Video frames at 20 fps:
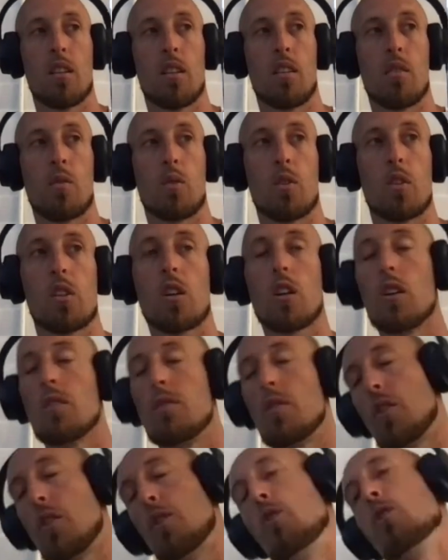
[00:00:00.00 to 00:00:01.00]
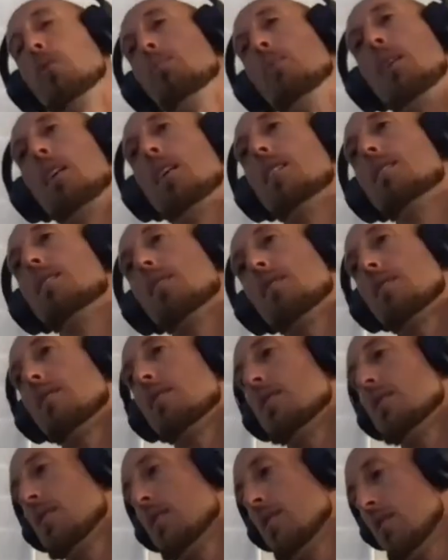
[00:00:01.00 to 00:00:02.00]
And once you go over 30 minutes, it
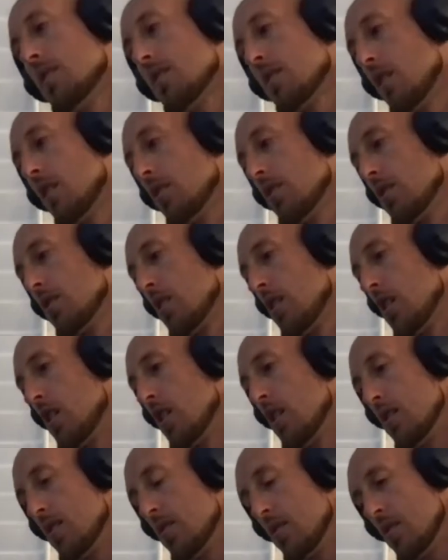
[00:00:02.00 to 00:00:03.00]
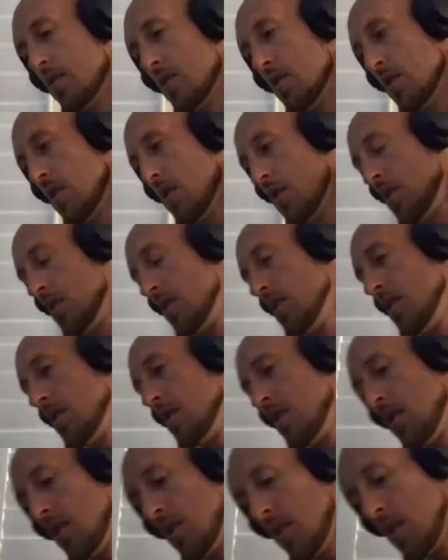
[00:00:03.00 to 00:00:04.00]
starts to hurt.
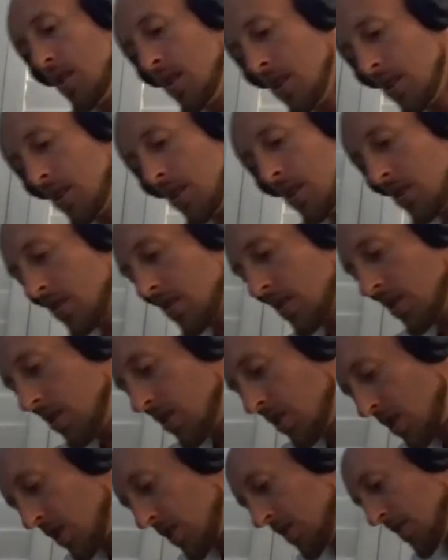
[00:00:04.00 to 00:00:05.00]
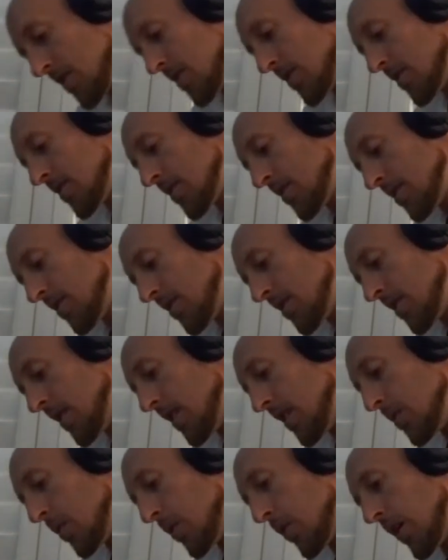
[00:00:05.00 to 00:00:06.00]
And so it's just
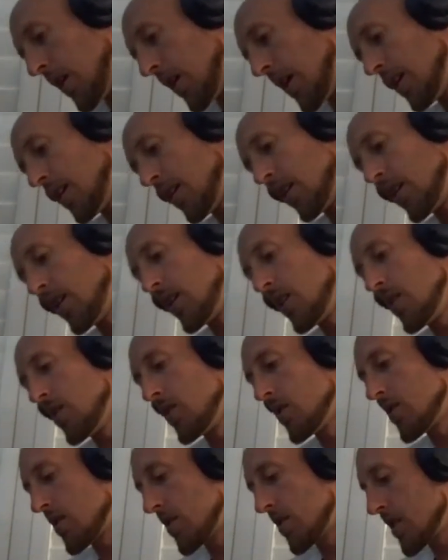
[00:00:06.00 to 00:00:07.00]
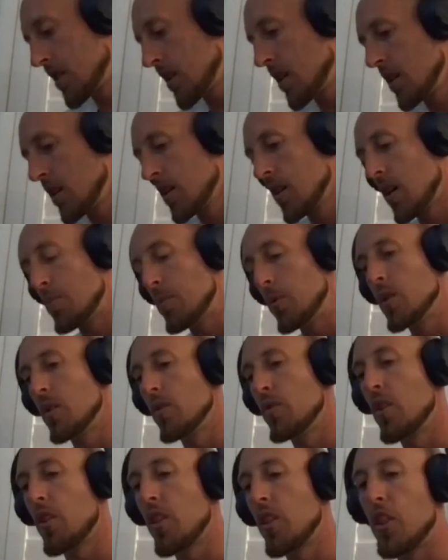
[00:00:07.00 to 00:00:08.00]
sitting with that. And, you know, there's a couple
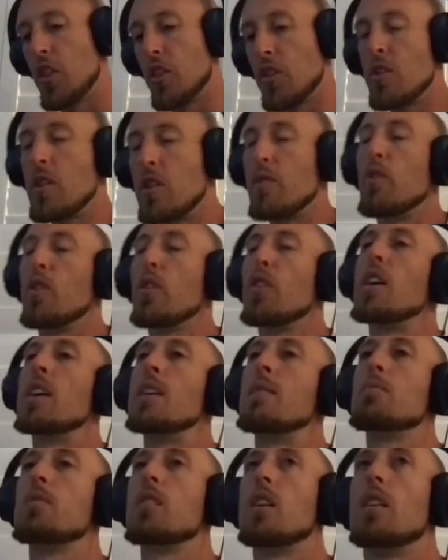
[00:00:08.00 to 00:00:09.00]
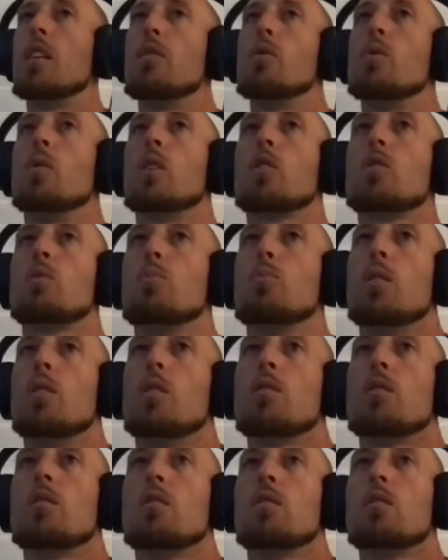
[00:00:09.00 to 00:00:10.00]
different themes that everyone
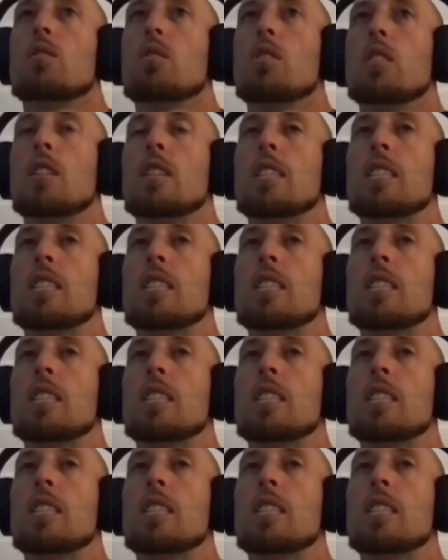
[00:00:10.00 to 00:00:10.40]
experiences.